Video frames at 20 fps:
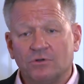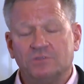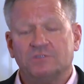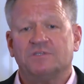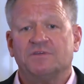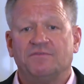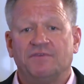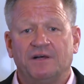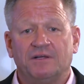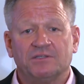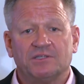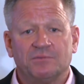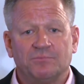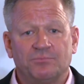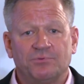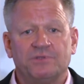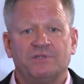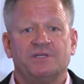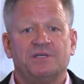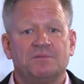Roosevelt, the
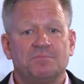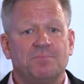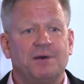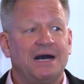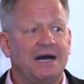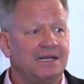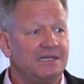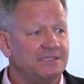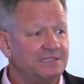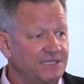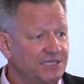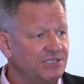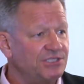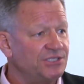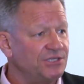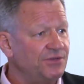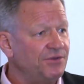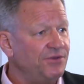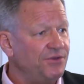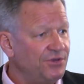brilliant politician,